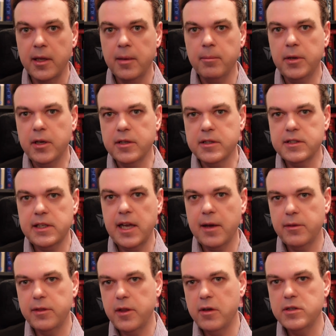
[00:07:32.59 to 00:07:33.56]
But you can see
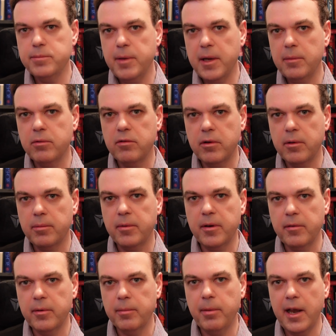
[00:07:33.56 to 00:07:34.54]
how those people will be
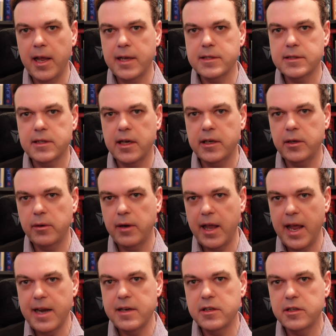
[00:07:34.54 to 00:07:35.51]
replaced, and you'll
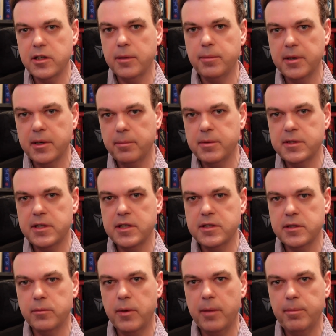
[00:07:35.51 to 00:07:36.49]
end up in a
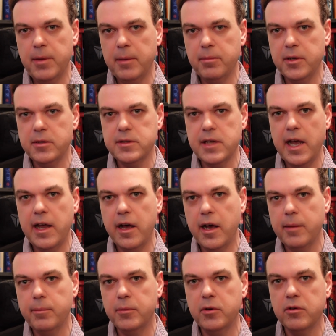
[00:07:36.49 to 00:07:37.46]
position where people use
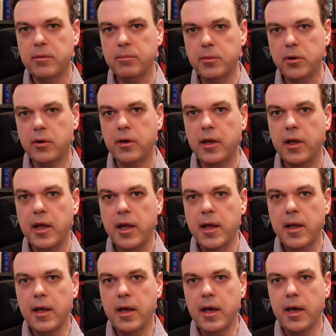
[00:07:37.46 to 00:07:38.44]
AI more and more.
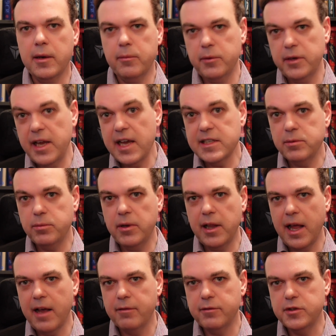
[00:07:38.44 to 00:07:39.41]
And yes, we'll
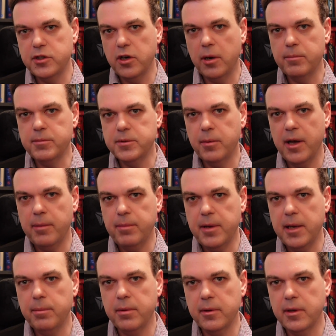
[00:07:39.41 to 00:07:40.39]
have jobs where
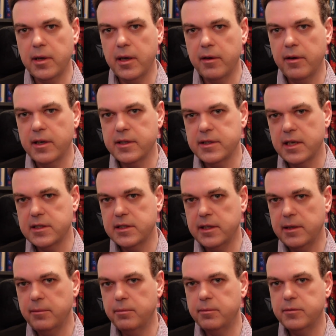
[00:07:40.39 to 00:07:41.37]
people are
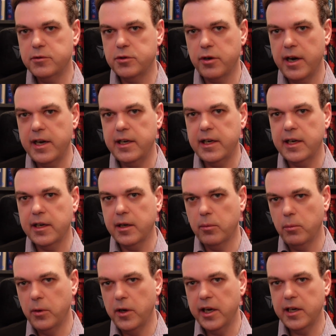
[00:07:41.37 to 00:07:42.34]
essentially training
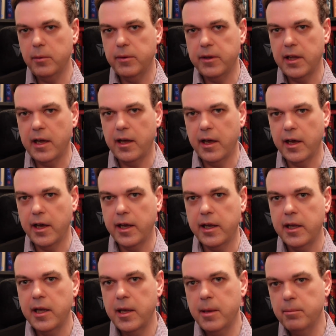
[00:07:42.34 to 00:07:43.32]
and working with AI,
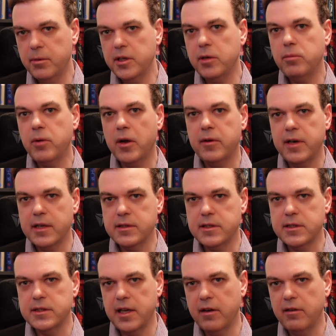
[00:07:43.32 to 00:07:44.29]
but you won't
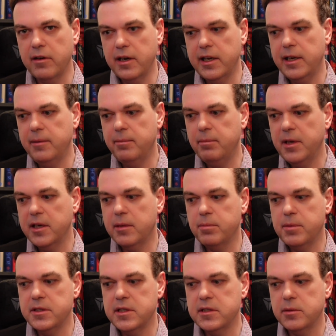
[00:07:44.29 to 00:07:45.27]
necessarily be in a
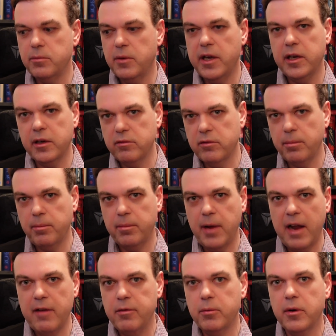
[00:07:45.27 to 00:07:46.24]
position where
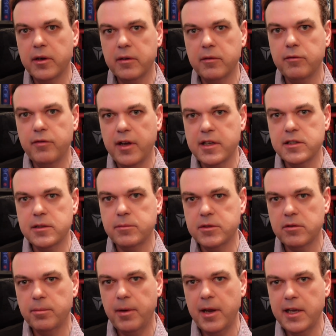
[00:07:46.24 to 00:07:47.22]
everyone can find something
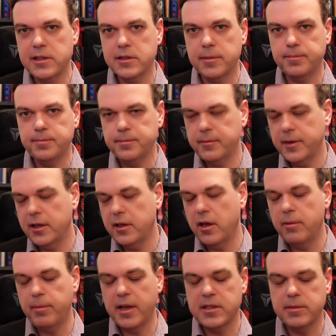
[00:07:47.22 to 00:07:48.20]
to replace them.
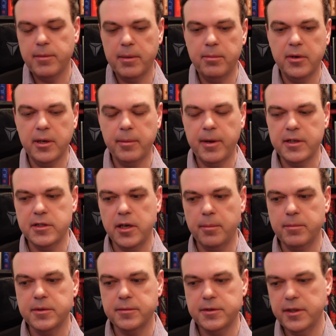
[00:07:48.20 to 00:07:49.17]
Going back to my point about
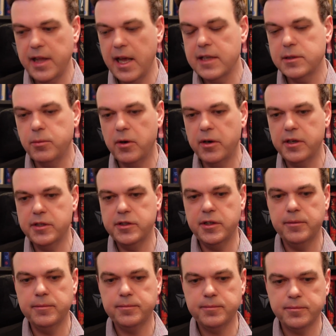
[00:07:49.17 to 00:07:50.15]
jobs. So that's one
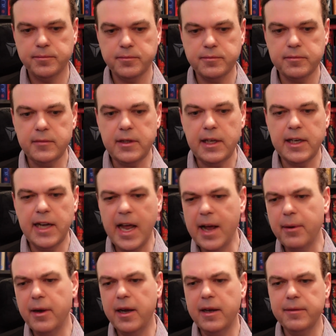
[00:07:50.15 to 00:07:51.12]
issue.
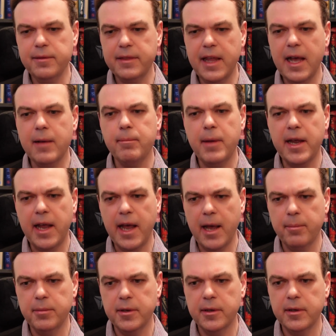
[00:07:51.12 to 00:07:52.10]
Now, that may
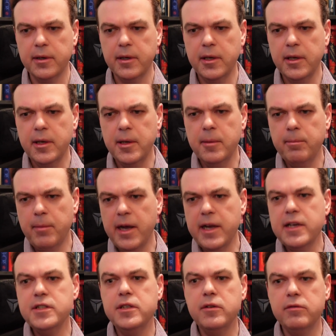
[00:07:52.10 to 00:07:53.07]
happen. My
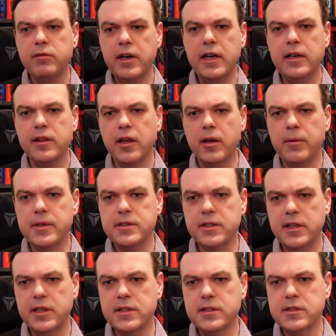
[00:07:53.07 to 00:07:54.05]
issue really, though, is
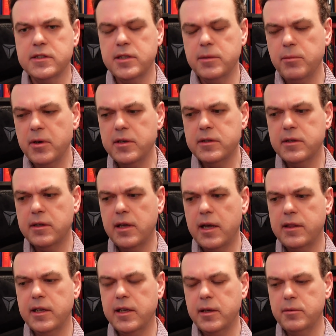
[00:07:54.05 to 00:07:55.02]
that someone, I
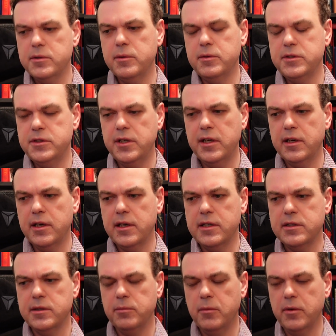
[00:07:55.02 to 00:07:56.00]
think it was a
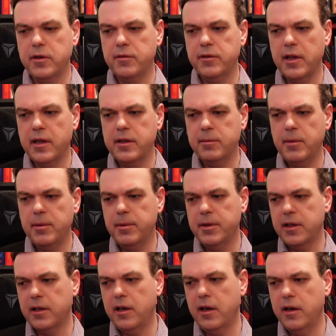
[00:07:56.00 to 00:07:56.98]
journalist in I think it might have
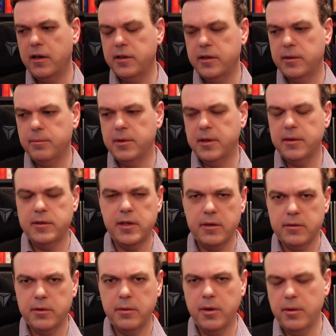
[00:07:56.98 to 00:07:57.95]
been The Guardian, but
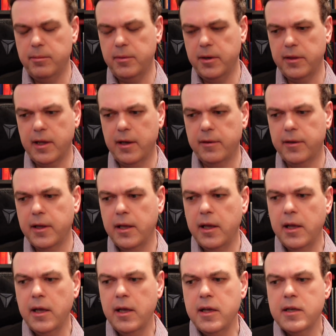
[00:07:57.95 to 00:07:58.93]
don't quote me on that,
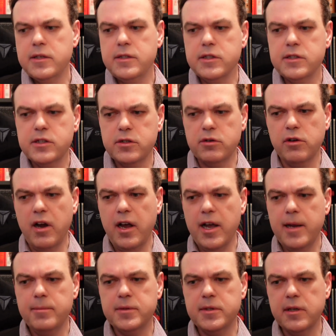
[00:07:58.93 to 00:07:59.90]

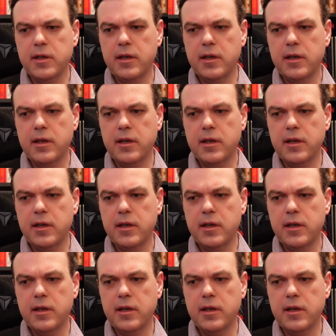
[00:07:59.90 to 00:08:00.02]
described